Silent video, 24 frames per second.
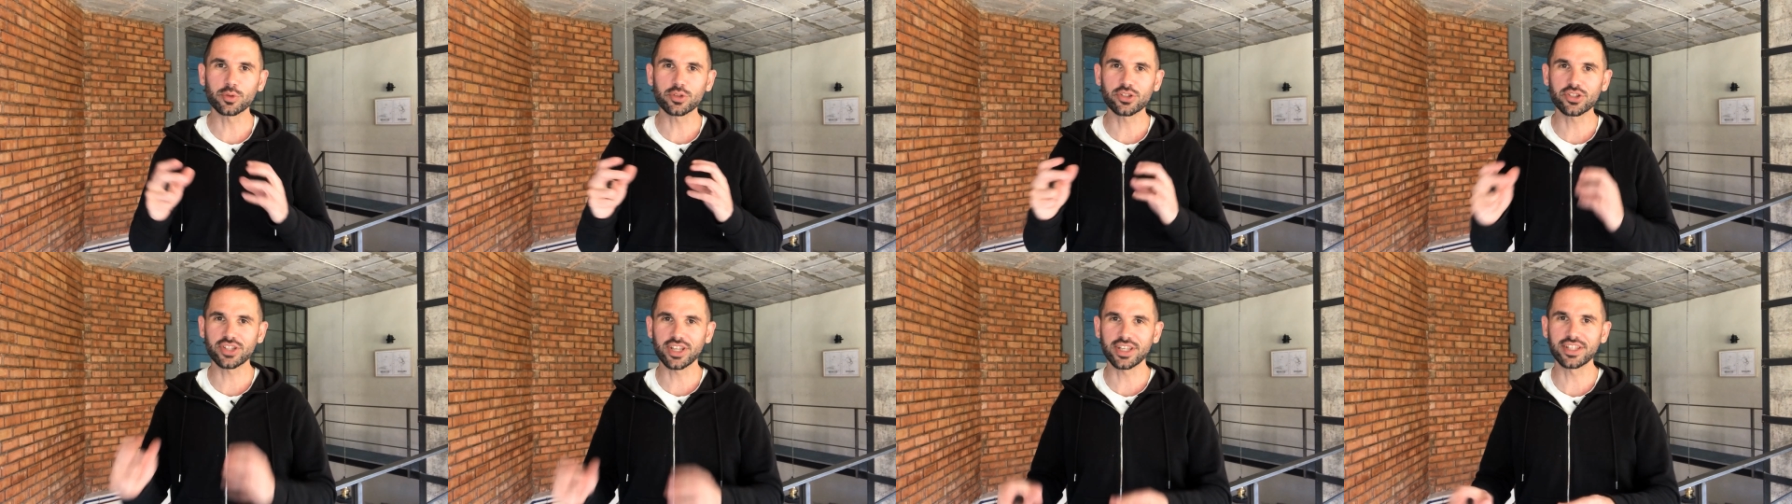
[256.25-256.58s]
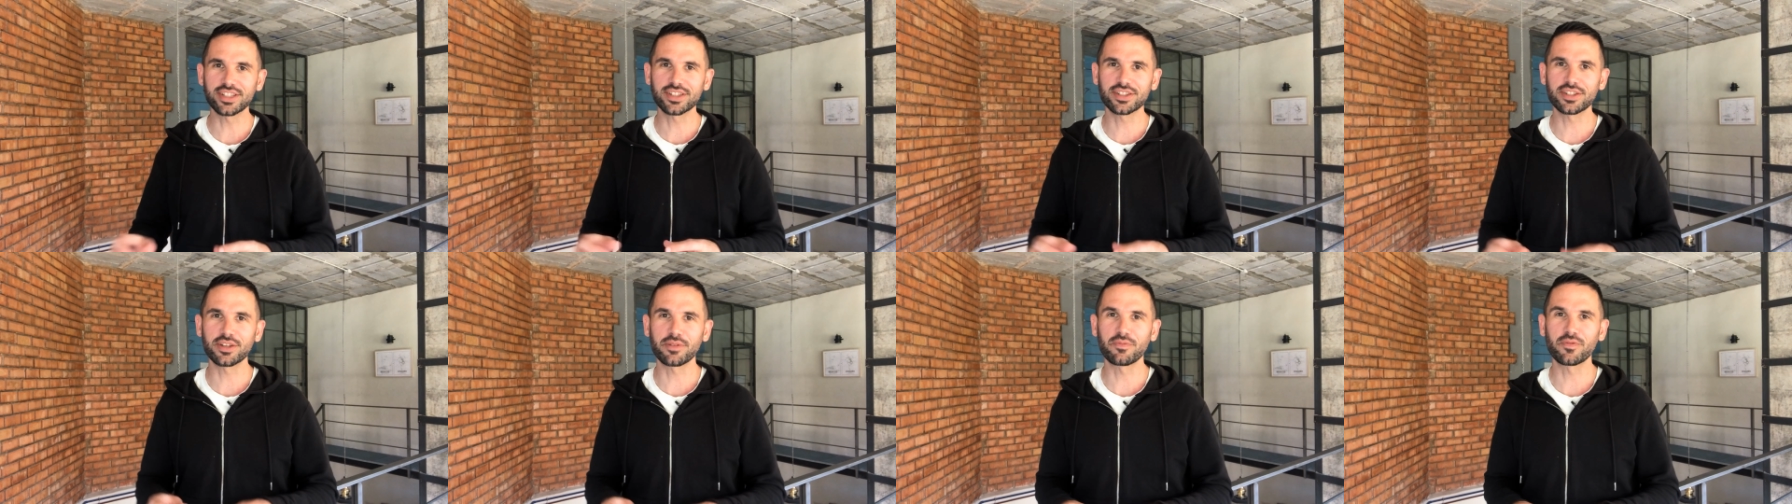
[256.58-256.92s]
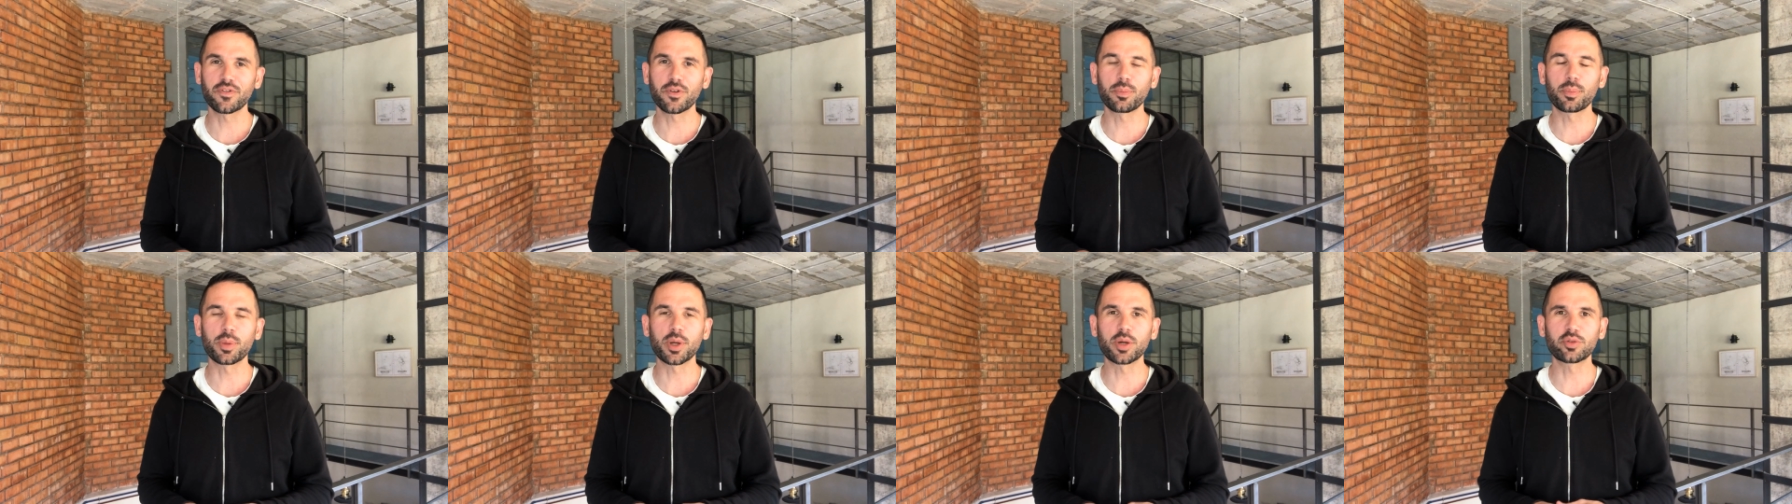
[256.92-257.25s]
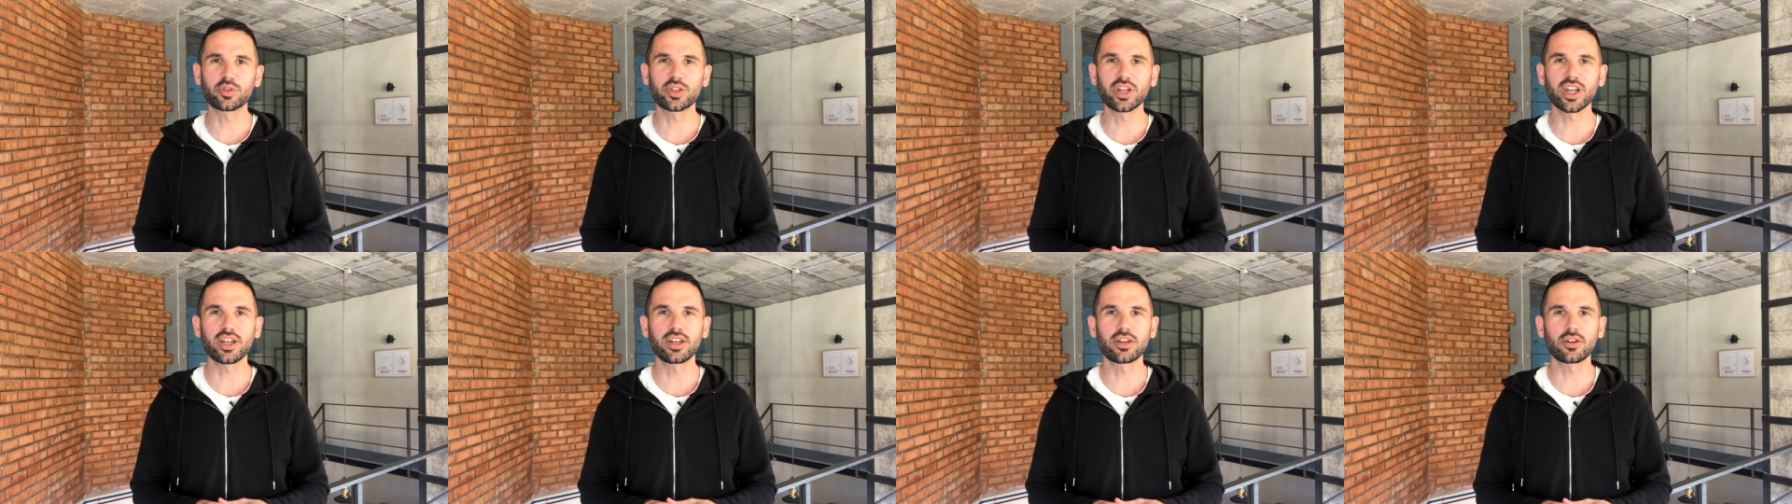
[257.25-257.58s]
system for
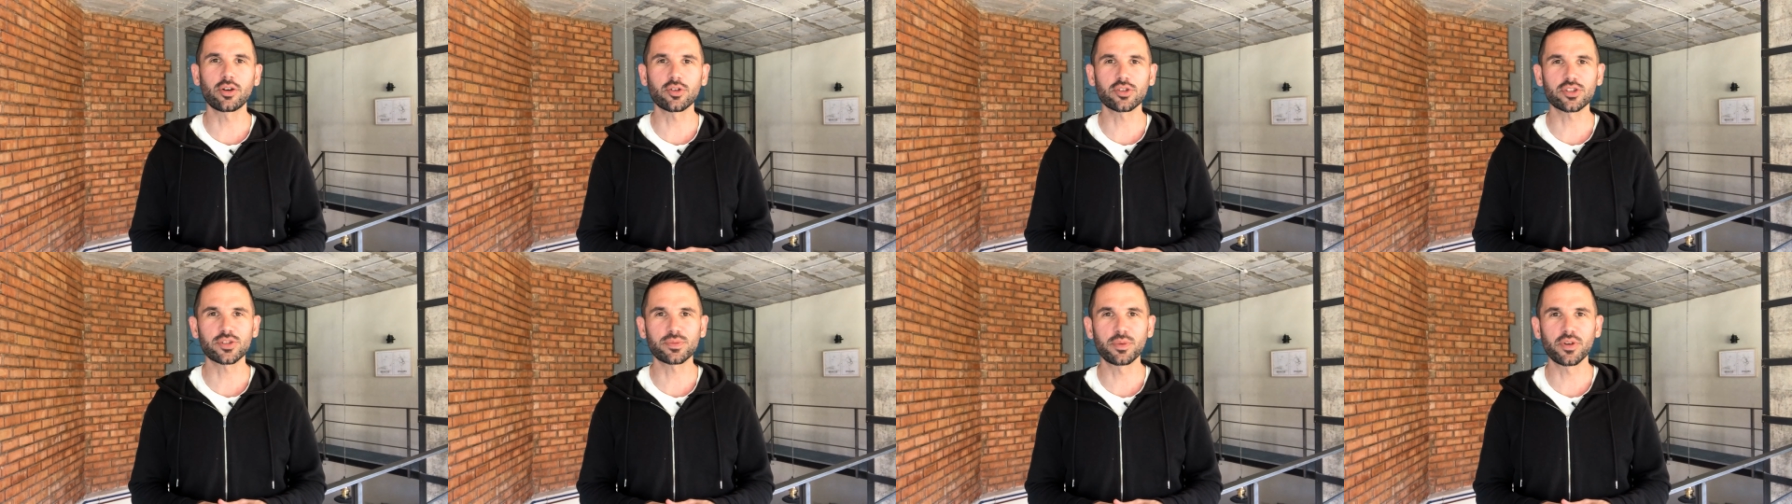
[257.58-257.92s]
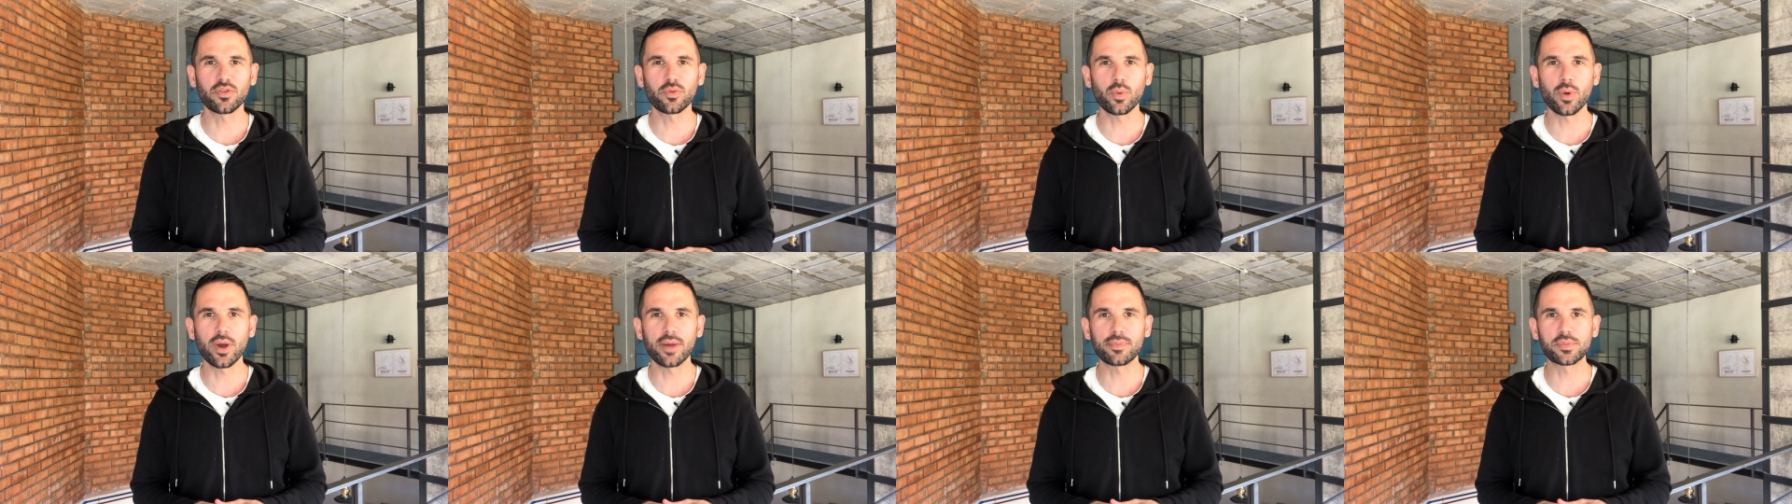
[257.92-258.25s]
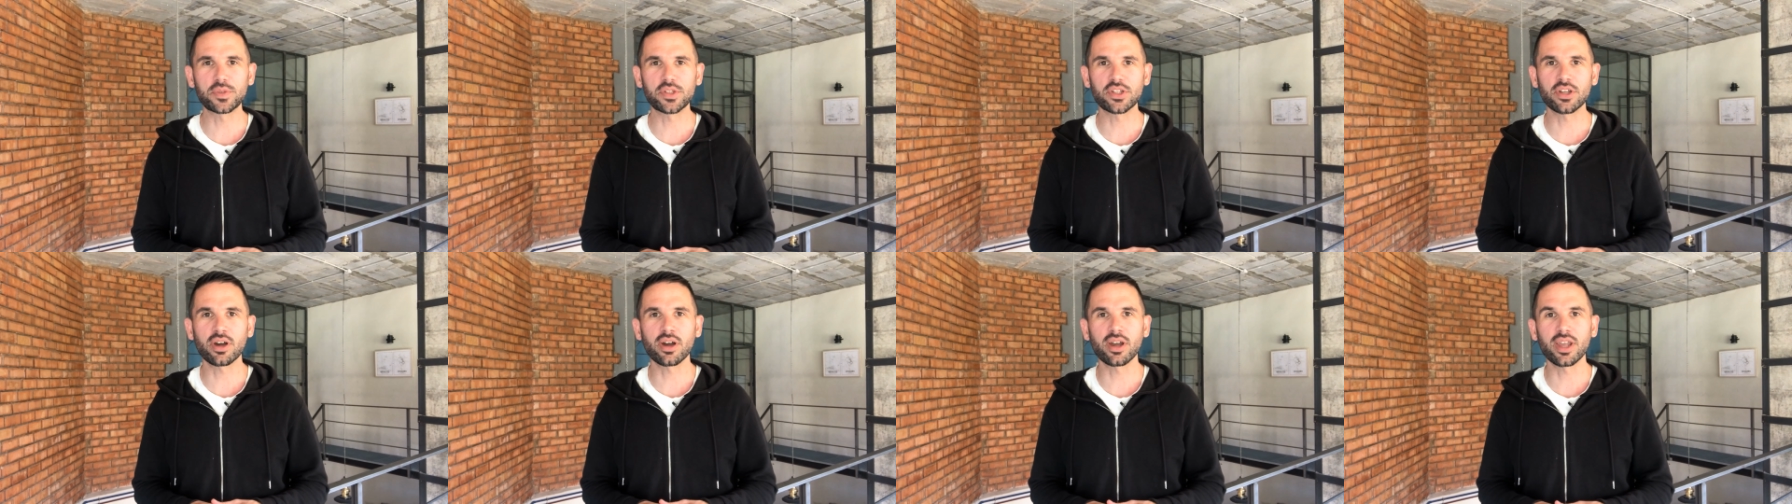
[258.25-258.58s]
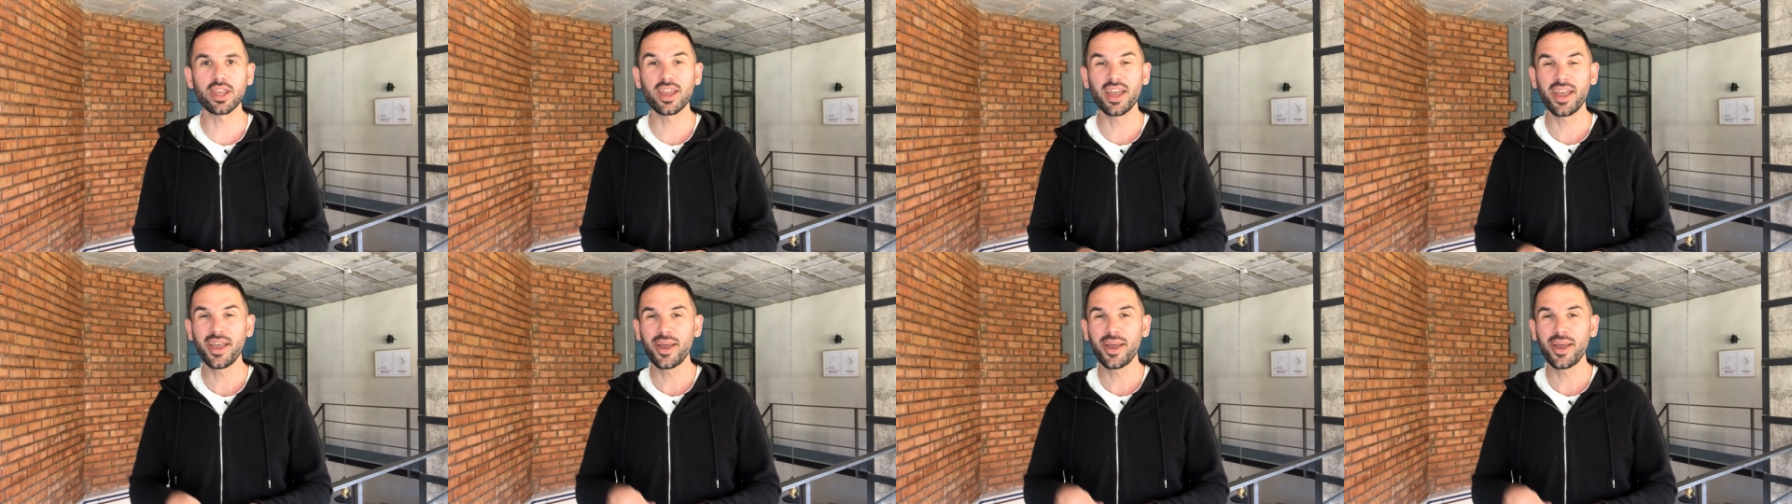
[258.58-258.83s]
building a locksmith website,